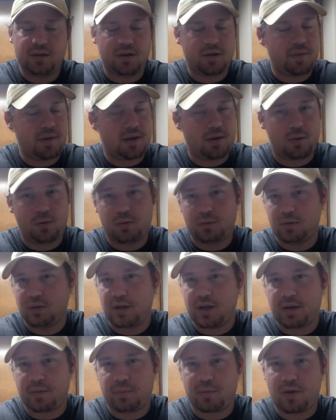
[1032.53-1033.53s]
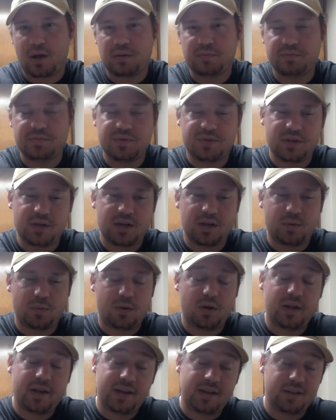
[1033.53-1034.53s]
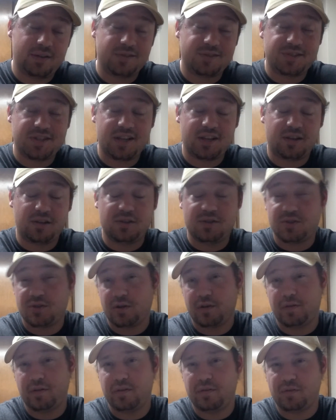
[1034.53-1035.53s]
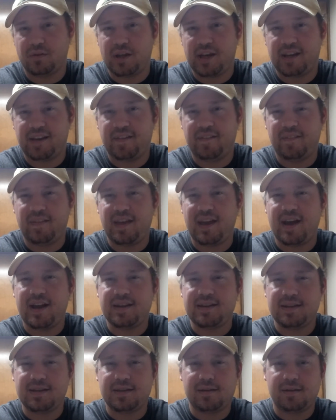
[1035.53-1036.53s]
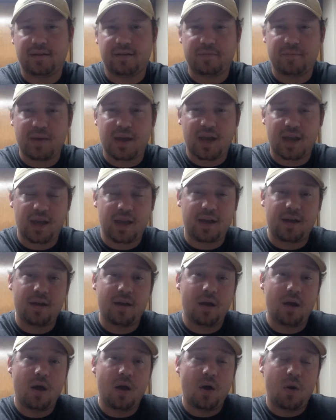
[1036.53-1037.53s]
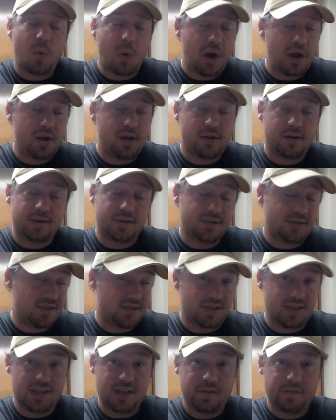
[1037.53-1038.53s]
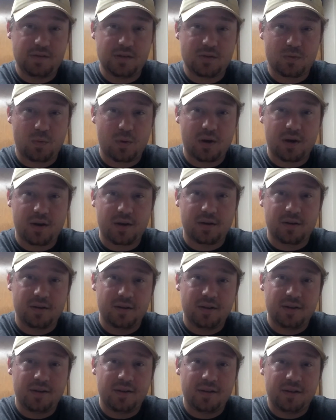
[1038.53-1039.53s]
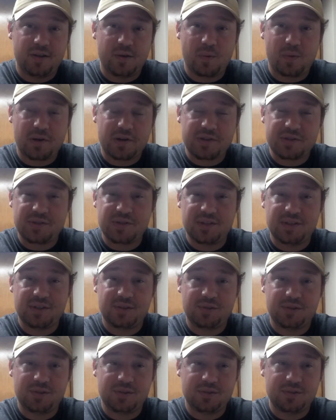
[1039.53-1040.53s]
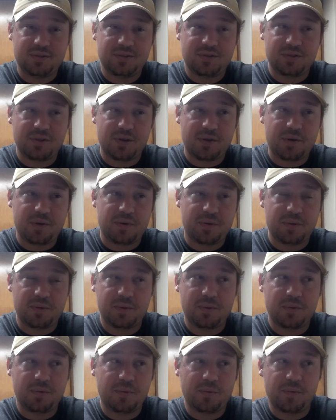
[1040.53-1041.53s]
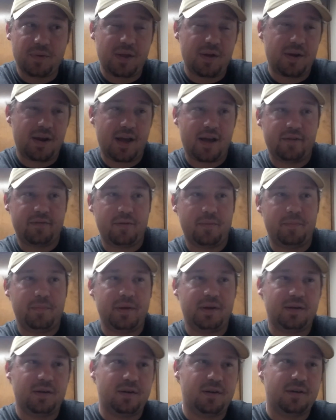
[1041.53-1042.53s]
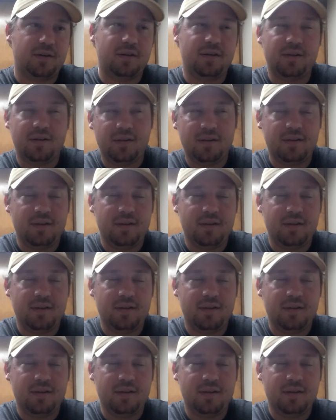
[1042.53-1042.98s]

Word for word: you're going to make a whole lot of problems there. Well, I can understand conservatives liking the idea of making it where you're conceived is where you were a citizen, so they'd have a bigger,